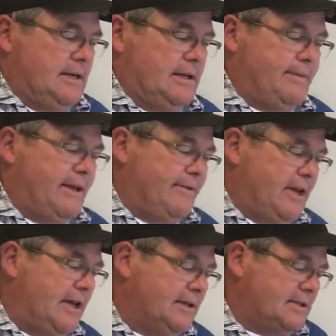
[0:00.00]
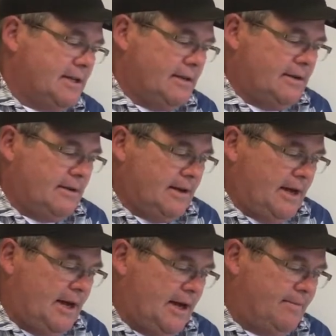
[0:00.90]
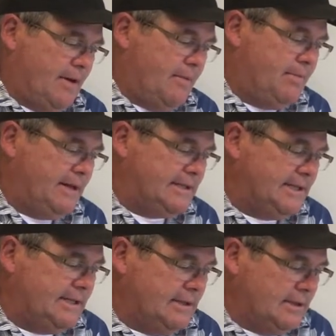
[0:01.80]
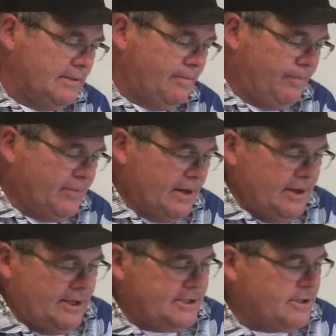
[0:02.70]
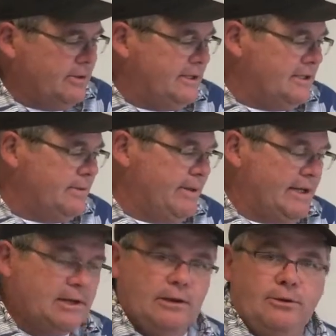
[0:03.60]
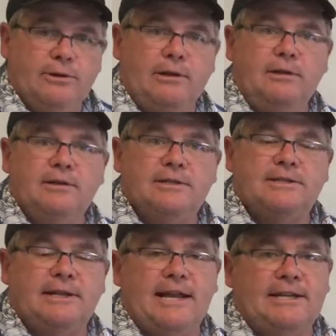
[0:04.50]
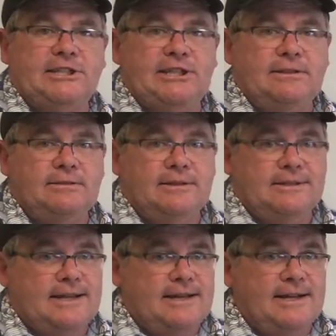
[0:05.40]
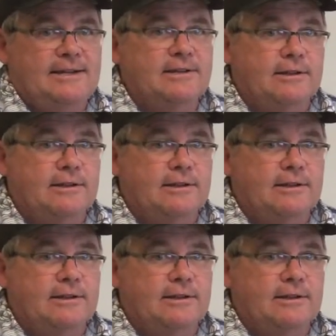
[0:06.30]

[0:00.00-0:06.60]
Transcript: let me give you a hint. Um, a big deal is going to be clonal selection. I'll say it again,